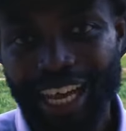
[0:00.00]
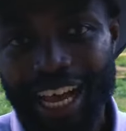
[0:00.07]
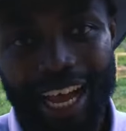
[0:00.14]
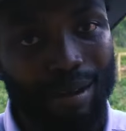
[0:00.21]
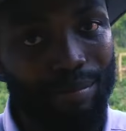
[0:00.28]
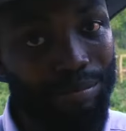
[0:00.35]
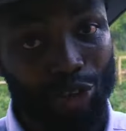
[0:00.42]

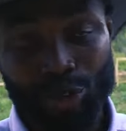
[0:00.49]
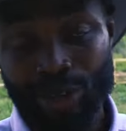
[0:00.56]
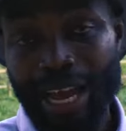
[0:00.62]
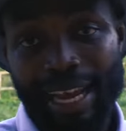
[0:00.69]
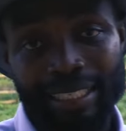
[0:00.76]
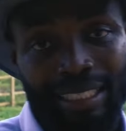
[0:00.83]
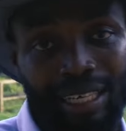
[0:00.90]
Um, you
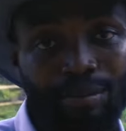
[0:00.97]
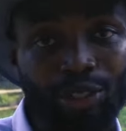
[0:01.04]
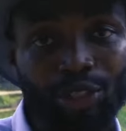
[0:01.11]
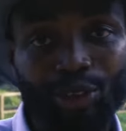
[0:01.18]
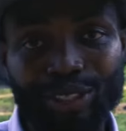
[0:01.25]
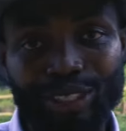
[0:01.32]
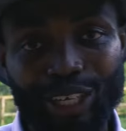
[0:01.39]
guys let me
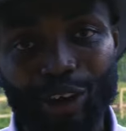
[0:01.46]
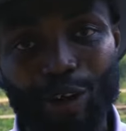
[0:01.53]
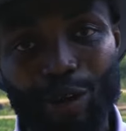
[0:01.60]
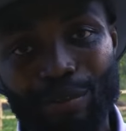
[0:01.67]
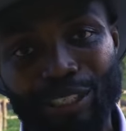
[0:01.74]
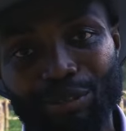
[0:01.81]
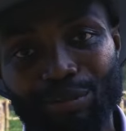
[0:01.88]
know in the
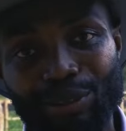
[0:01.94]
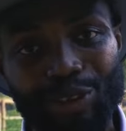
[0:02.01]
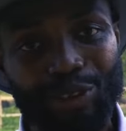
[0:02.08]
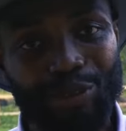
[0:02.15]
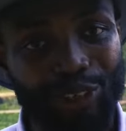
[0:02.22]
comments below